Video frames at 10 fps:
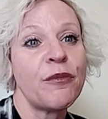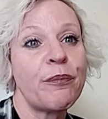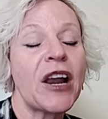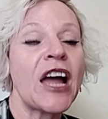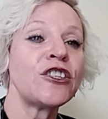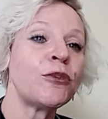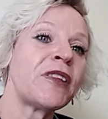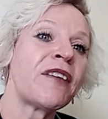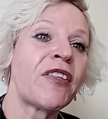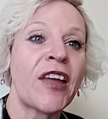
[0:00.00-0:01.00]
but I do
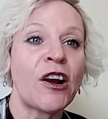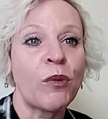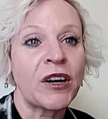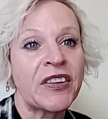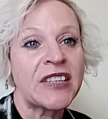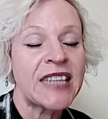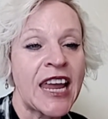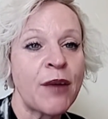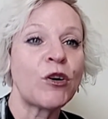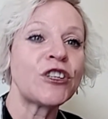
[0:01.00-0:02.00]
believe that they are one and the
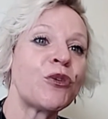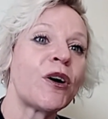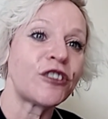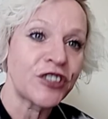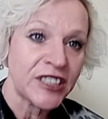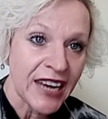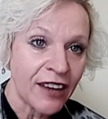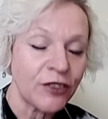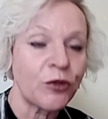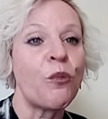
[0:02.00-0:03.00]
same once you
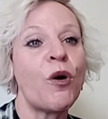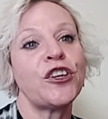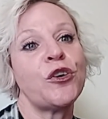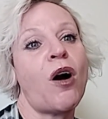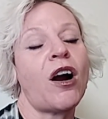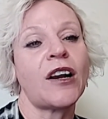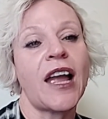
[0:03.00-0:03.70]
understand what you are,